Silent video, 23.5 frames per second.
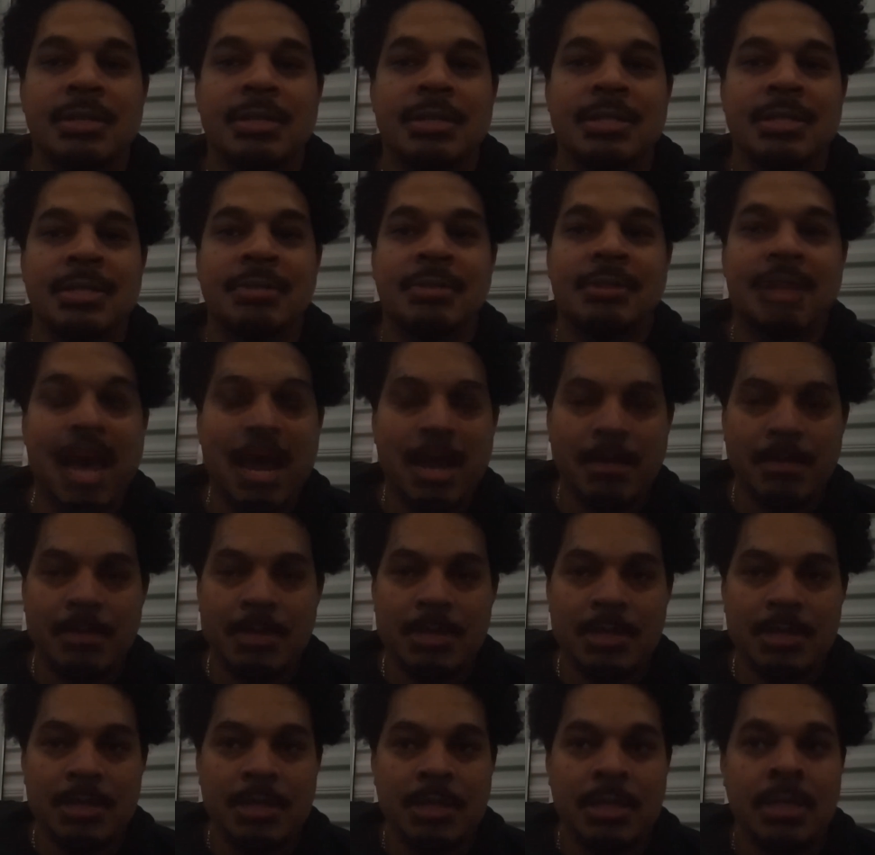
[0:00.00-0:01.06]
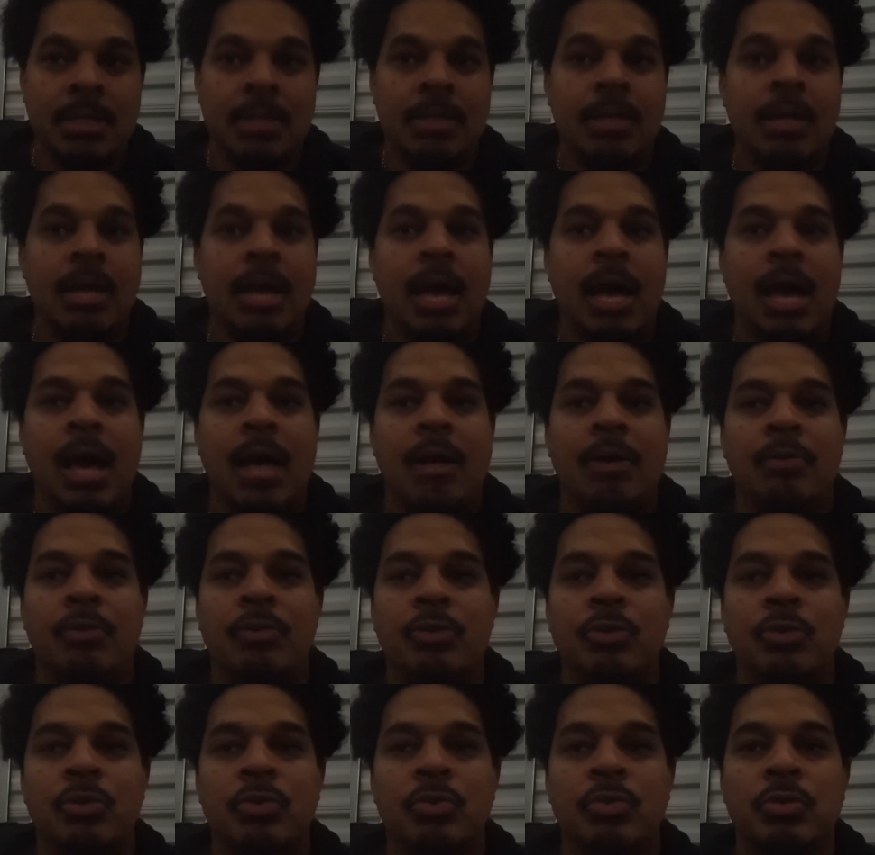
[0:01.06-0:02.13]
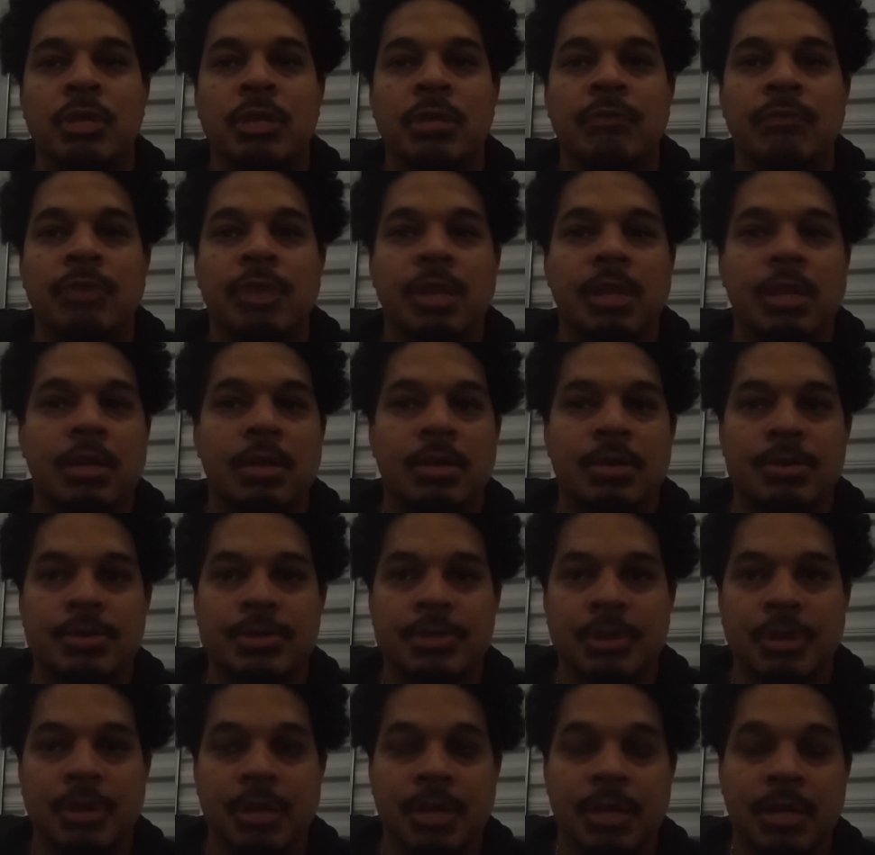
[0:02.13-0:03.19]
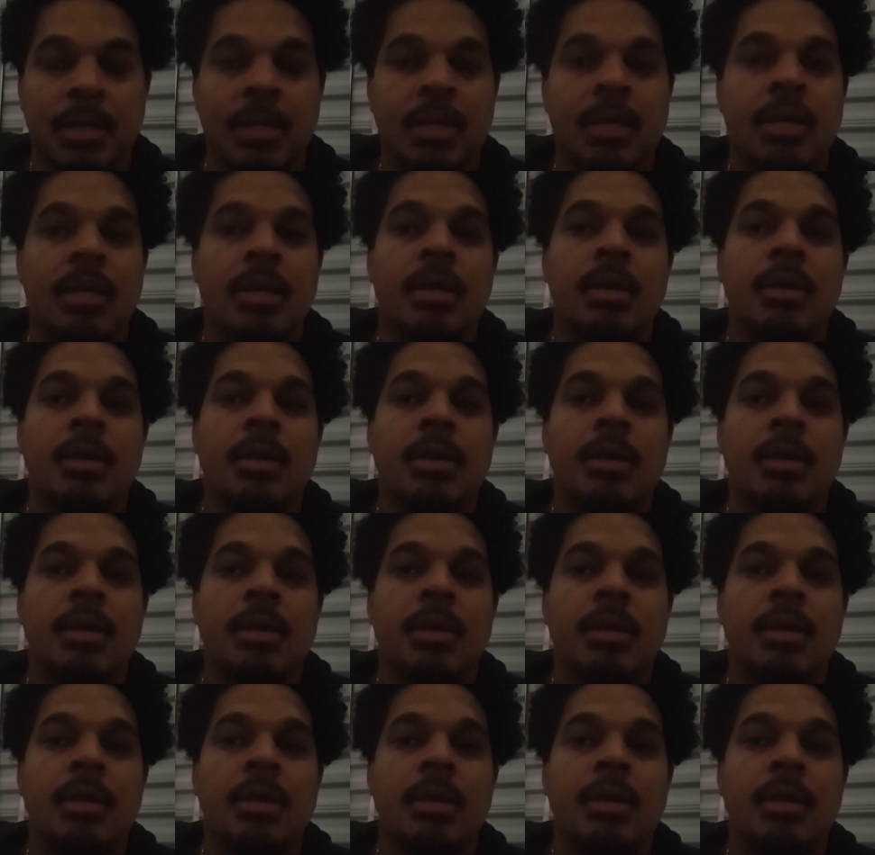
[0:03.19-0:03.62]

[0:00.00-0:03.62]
snack machine. I don't do any videos on it,